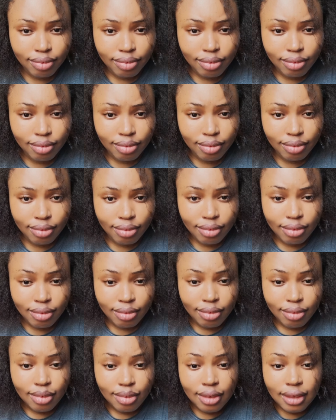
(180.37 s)
These
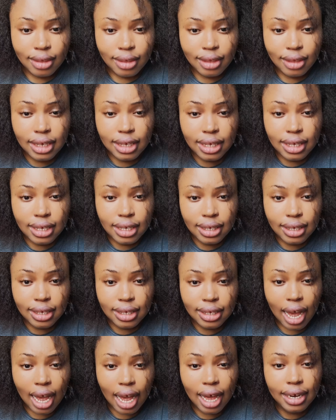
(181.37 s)
are the
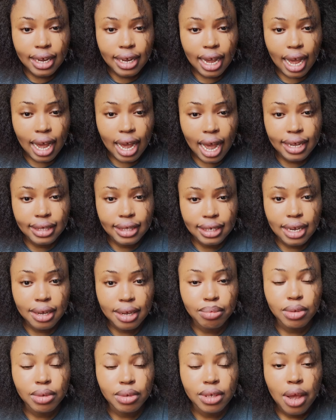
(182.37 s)
items.
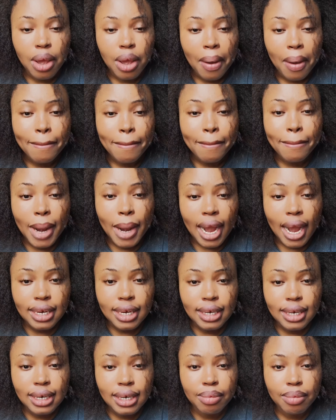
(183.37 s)
Buy them. When you buy
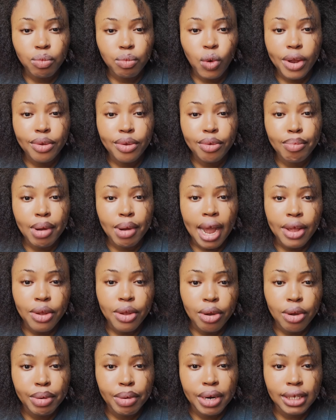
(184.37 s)
your pattern
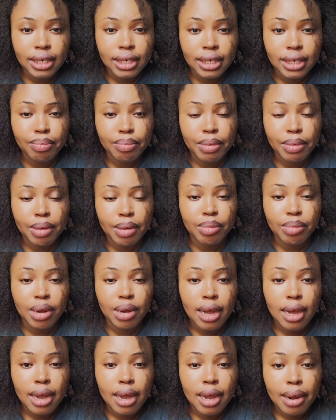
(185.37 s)
paper, buy
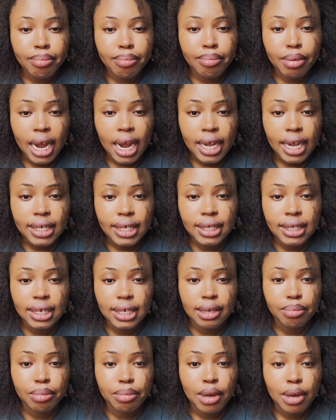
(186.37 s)
tape, buy
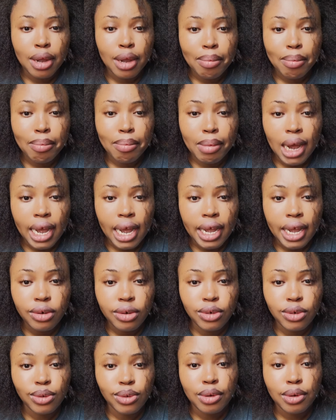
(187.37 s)
rule, buy
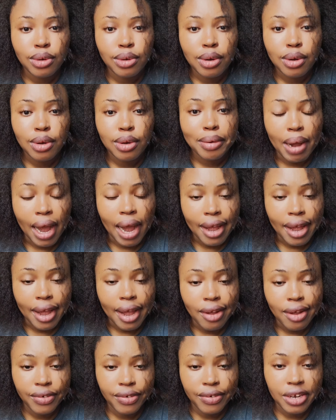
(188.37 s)
French curve.
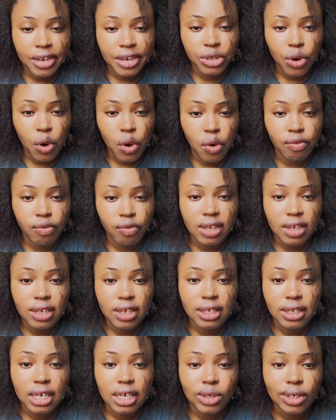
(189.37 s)
These are just the
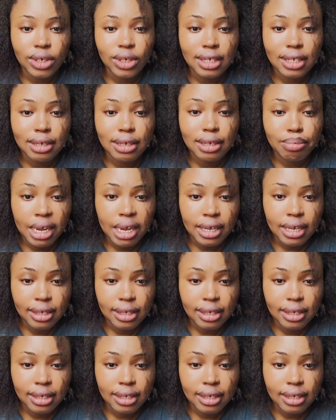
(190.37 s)
basics,